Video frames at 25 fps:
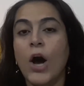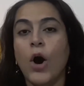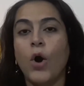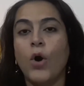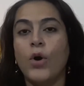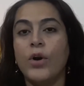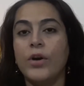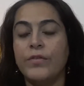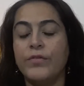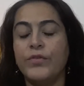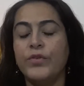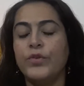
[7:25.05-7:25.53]

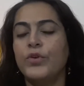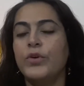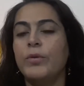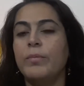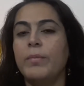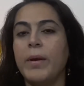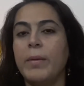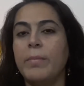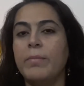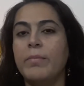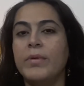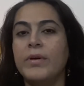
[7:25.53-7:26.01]
or if you
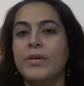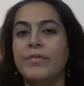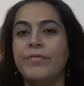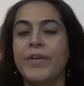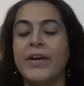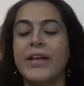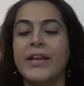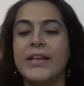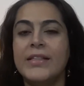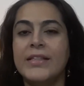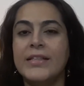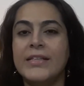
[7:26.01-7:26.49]
remember
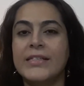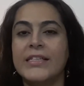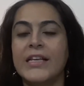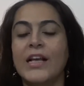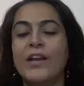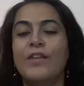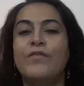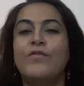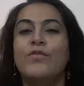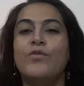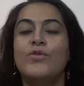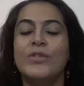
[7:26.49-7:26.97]
when the
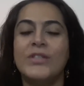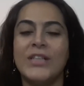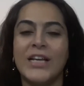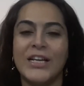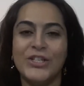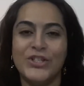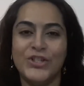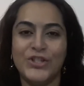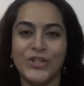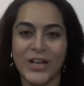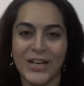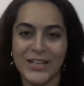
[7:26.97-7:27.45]
cell phones
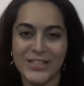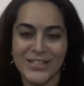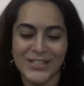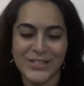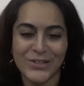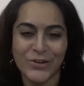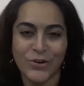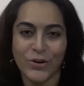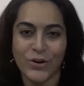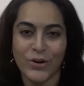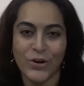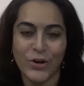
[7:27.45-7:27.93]
had
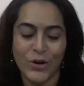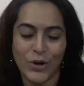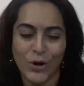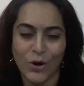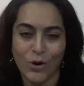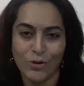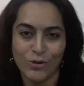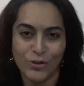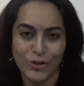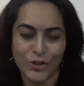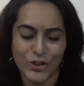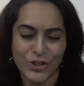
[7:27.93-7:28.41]
just got
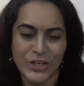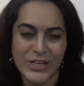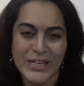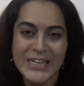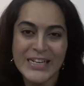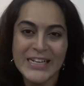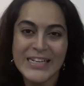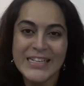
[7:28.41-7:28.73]
launched,